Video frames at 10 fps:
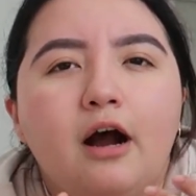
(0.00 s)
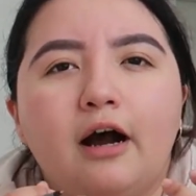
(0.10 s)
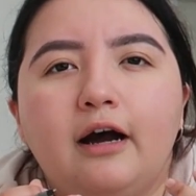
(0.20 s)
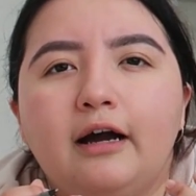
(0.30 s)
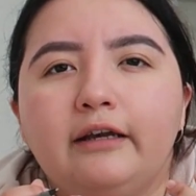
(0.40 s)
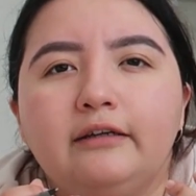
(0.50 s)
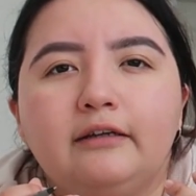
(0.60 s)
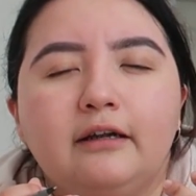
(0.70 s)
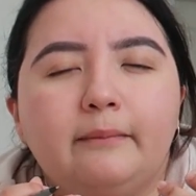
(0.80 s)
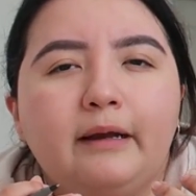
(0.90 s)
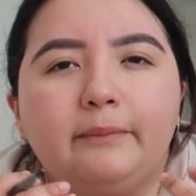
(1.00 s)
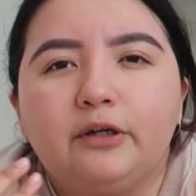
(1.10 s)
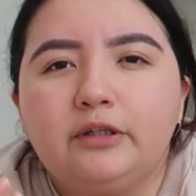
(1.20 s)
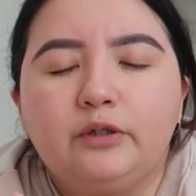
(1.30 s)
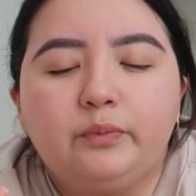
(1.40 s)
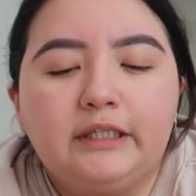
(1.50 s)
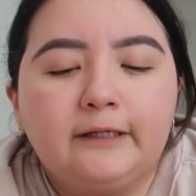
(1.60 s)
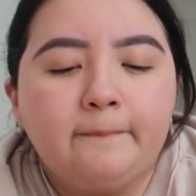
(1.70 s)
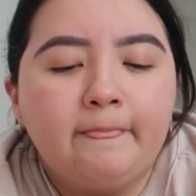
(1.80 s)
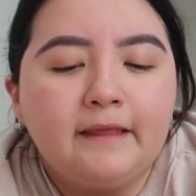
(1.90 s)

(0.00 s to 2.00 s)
on my period week.